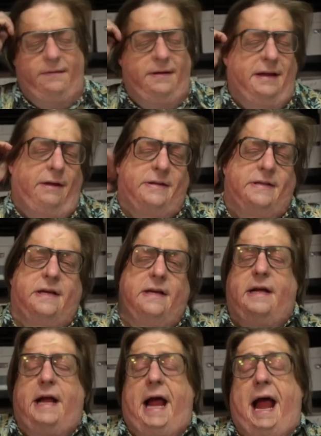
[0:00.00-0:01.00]
Anyways,
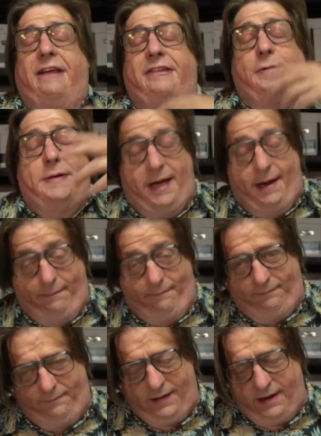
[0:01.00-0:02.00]
as I was saying,
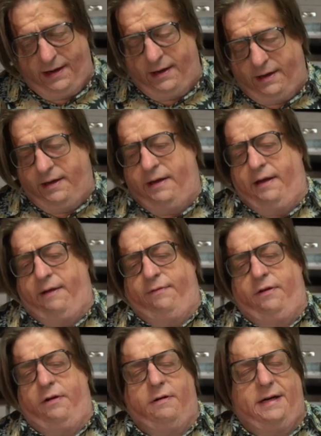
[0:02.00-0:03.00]
if
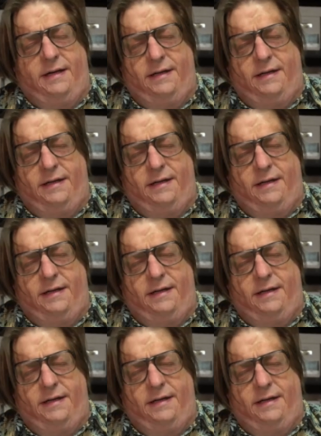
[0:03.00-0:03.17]
you